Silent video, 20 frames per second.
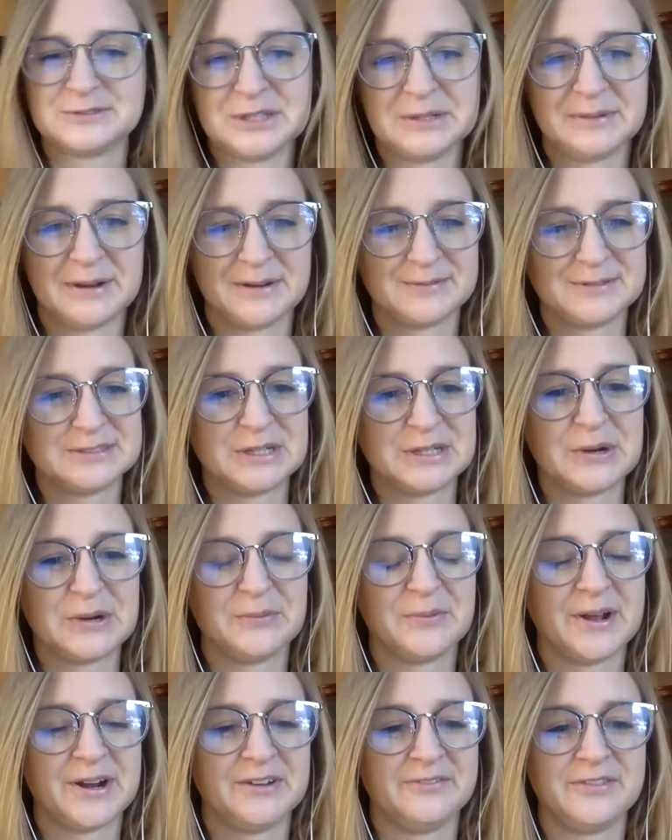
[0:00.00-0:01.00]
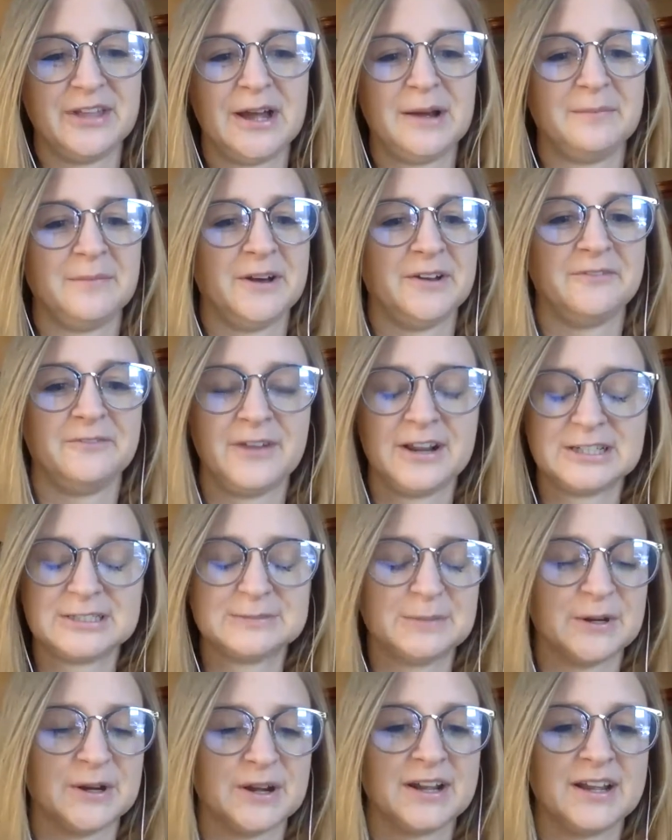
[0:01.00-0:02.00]
stream every single one of them on
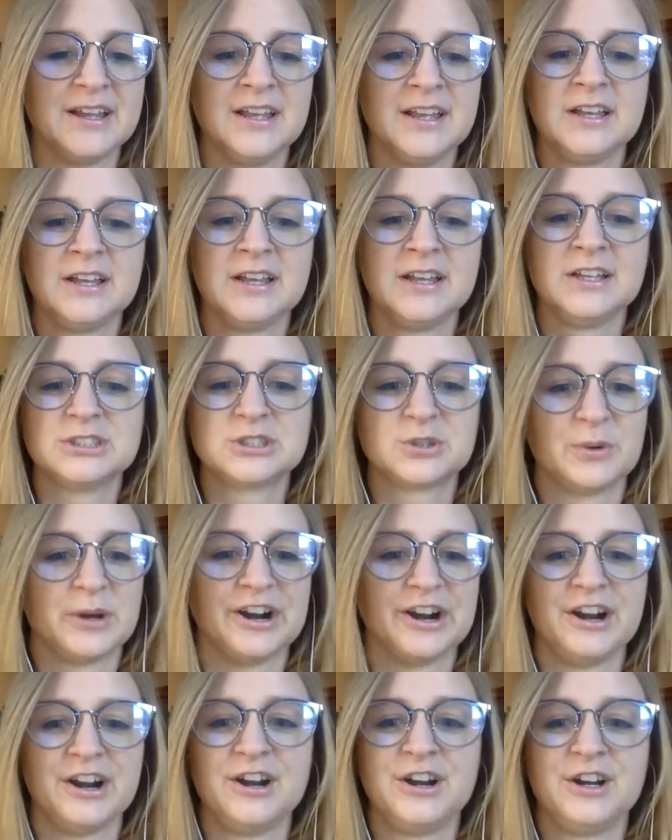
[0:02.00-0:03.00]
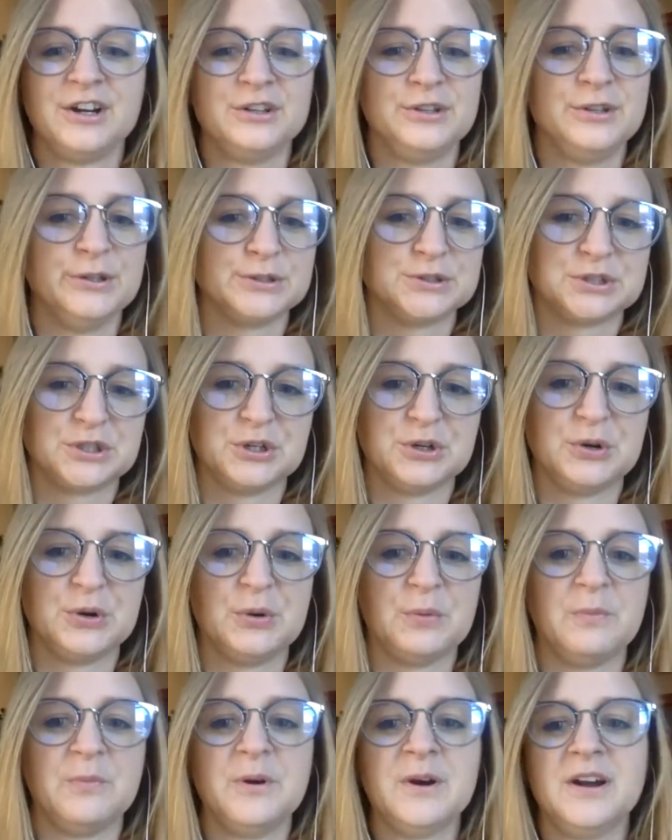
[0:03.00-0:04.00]
Facebook, Twitter,
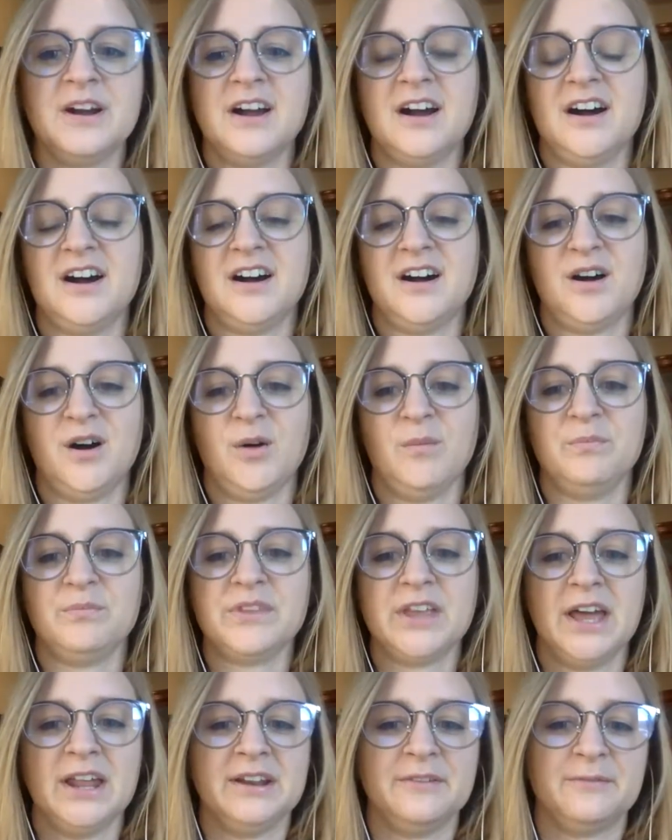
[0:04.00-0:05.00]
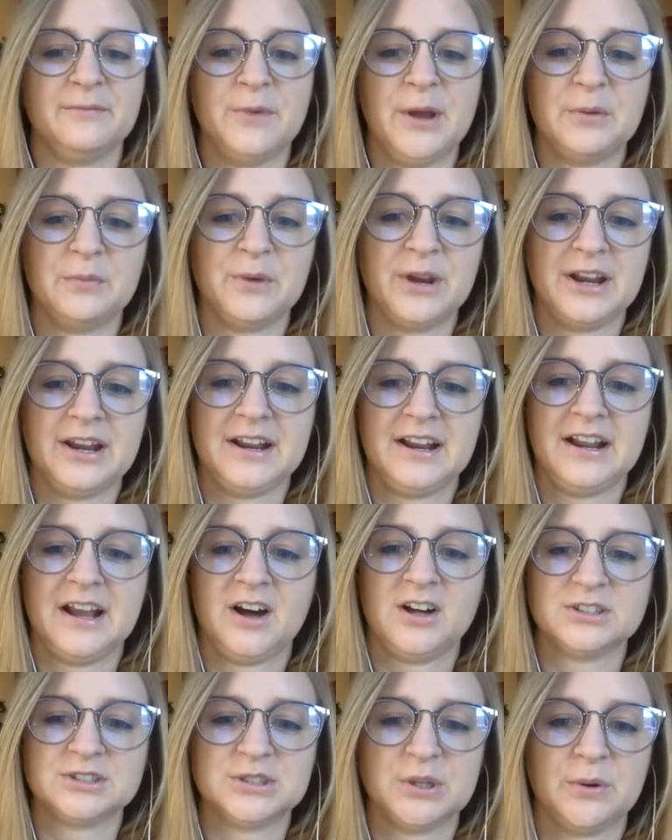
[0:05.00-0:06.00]
YouTube, and we
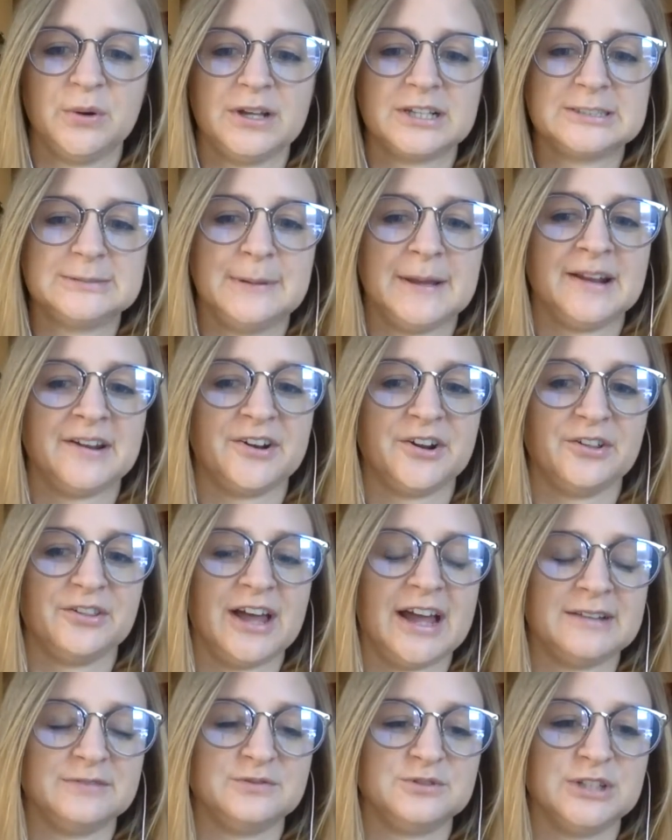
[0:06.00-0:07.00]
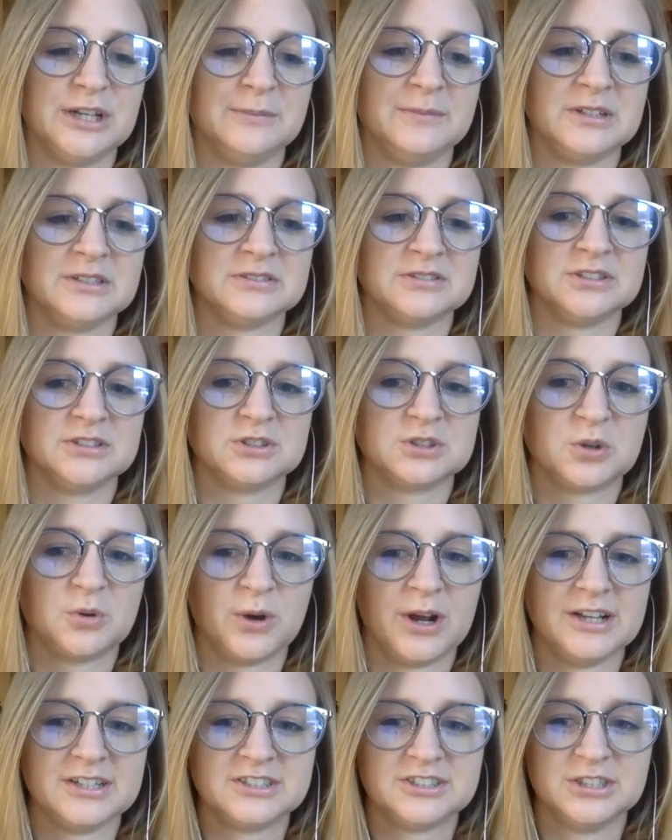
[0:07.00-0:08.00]
also expanded our live streaming to
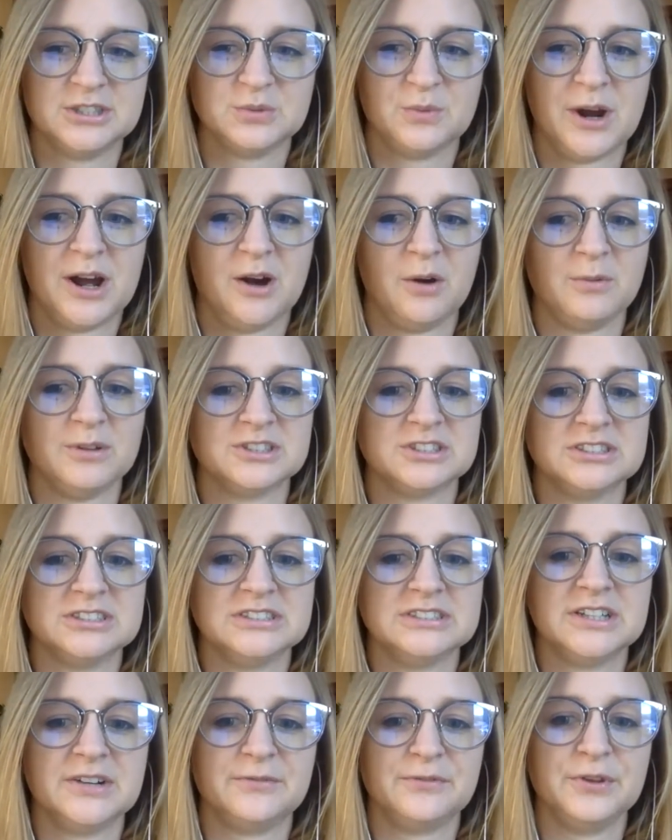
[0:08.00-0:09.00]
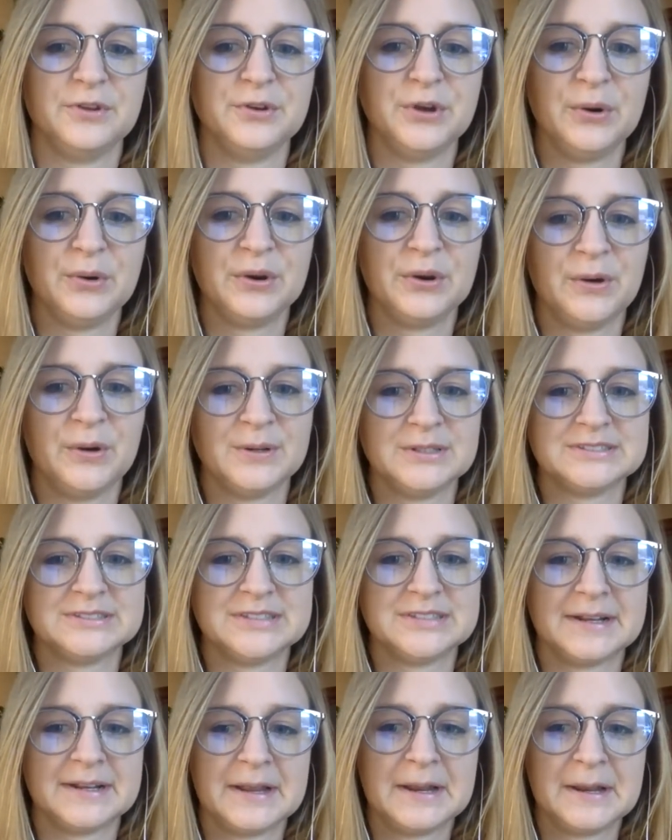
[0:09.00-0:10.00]
Twitch as well, which is, if you don't know, it's a
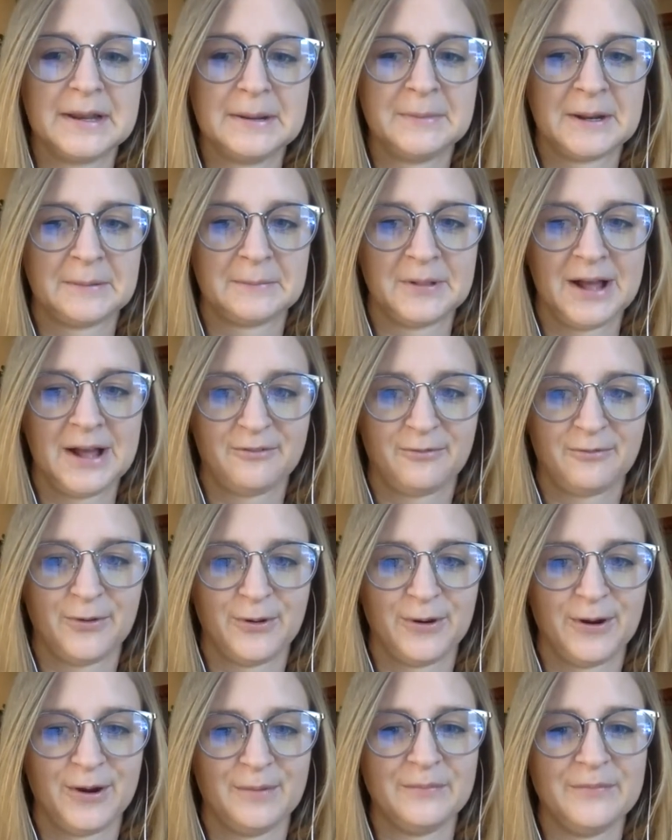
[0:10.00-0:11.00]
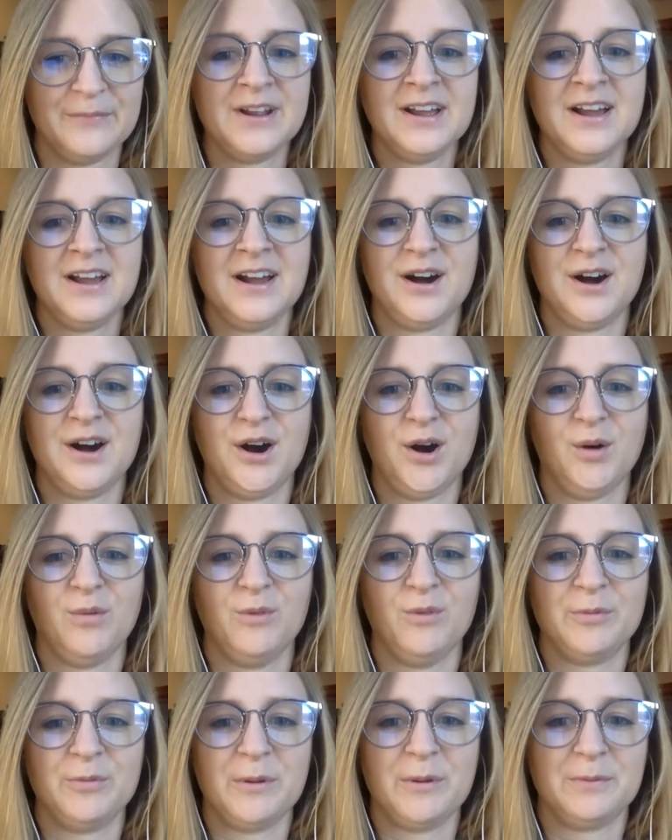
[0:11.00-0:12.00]
gaming platform
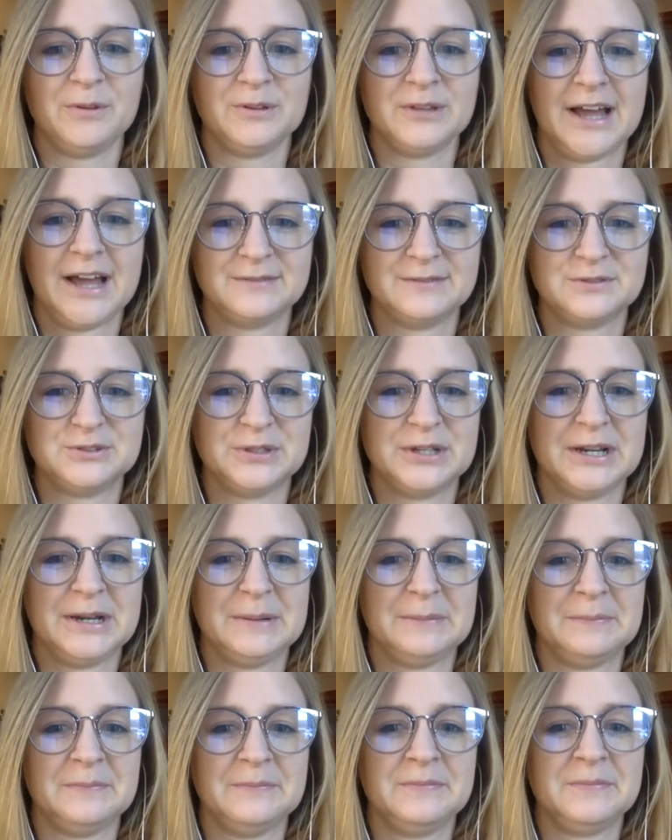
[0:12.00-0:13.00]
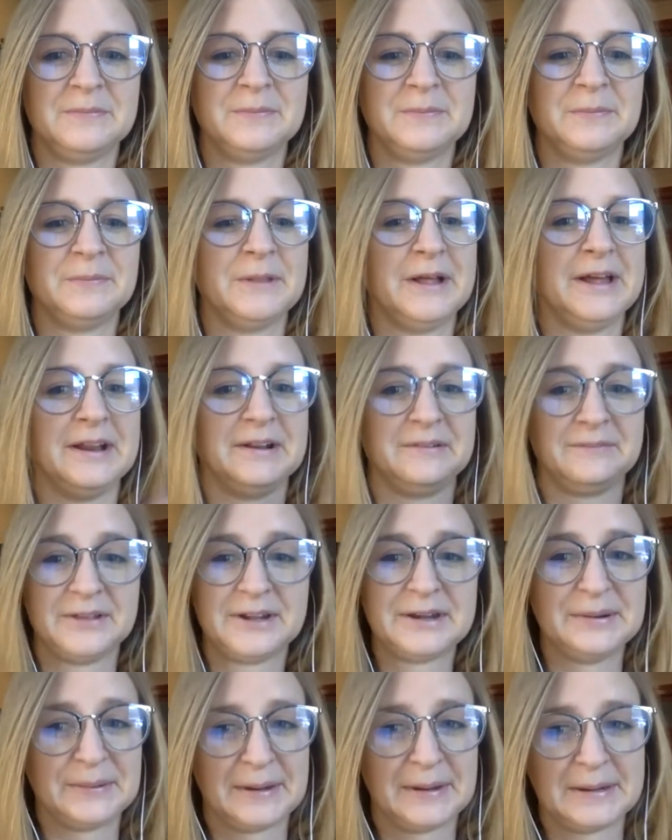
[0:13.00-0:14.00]
where people live stream playing
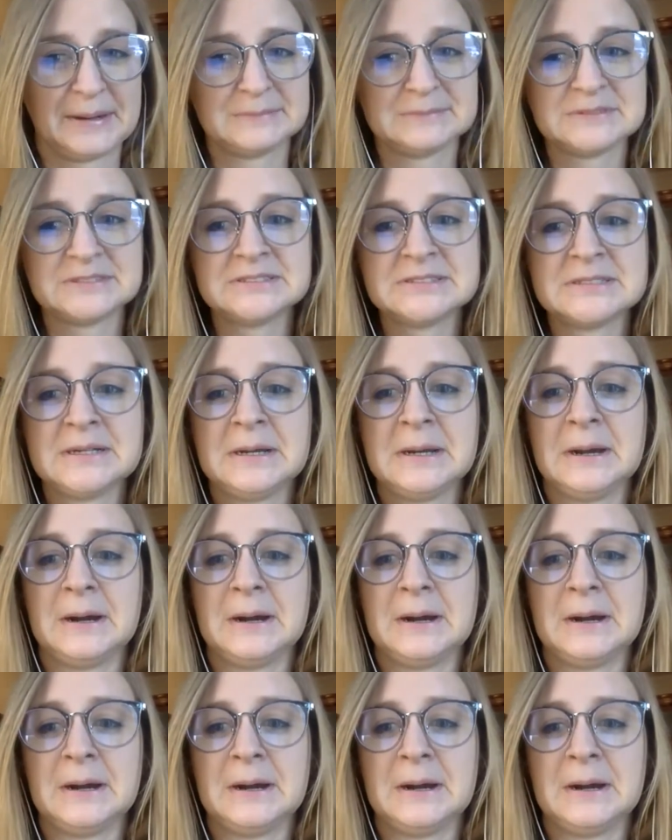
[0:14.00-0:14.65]
video games.